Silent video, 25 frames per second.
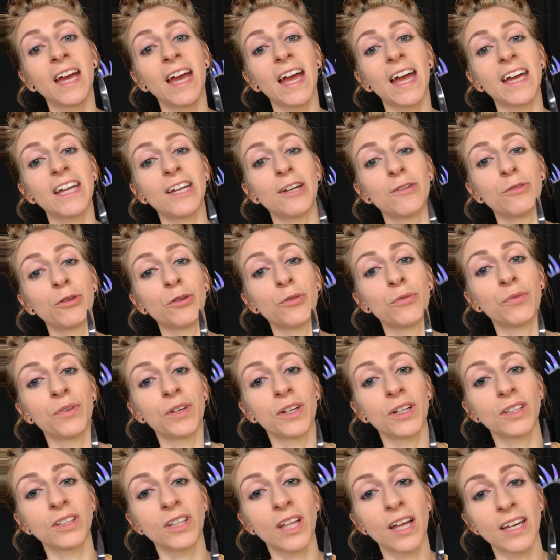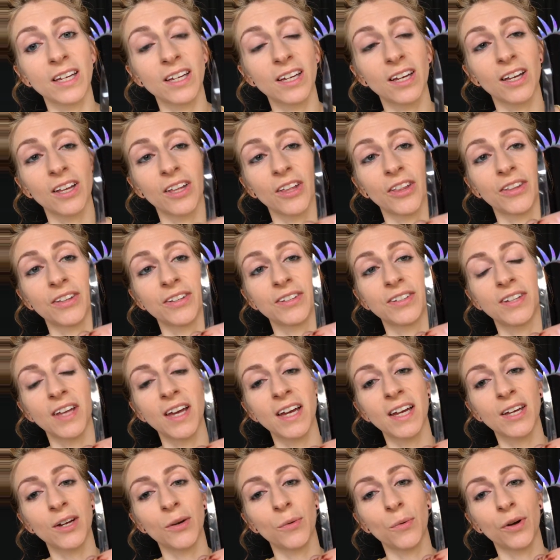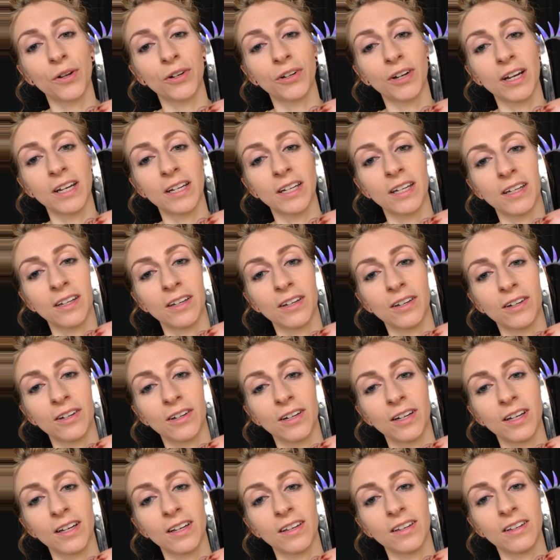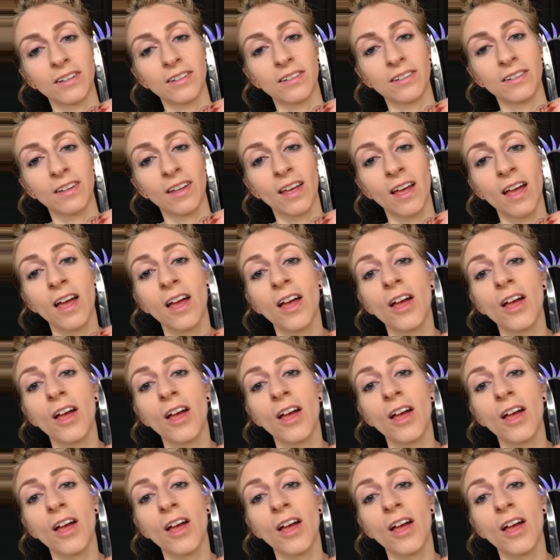And if you feel like the second one right here is